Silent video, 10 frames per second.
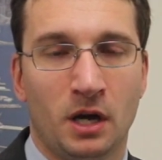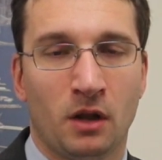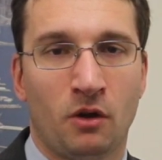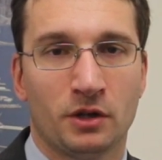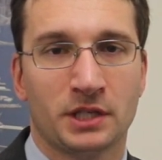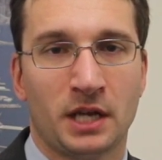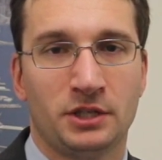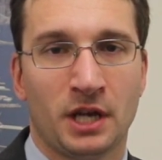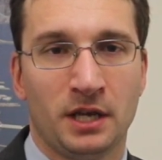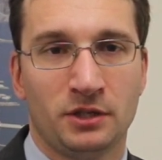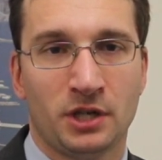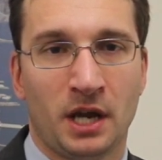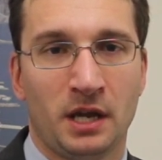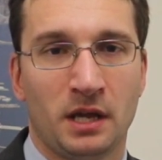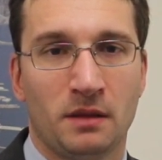alongside
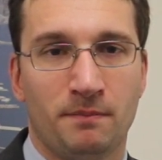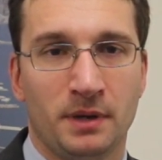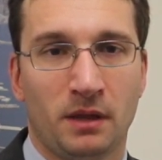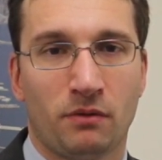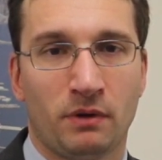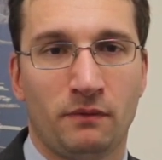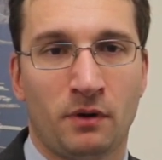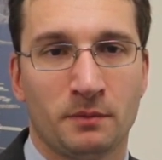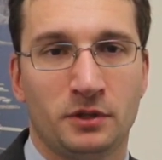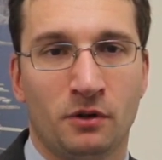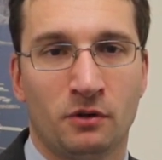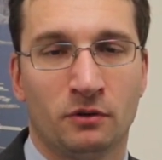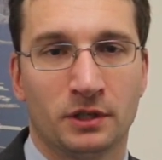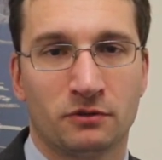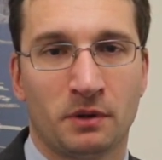J&J and the big three pharmaceutical
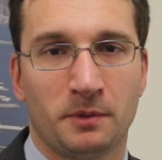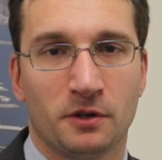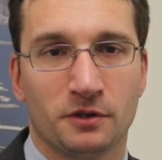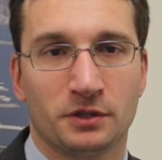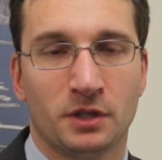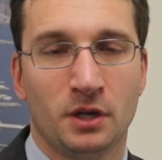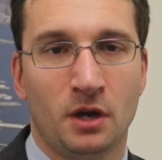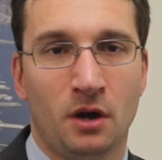distributors,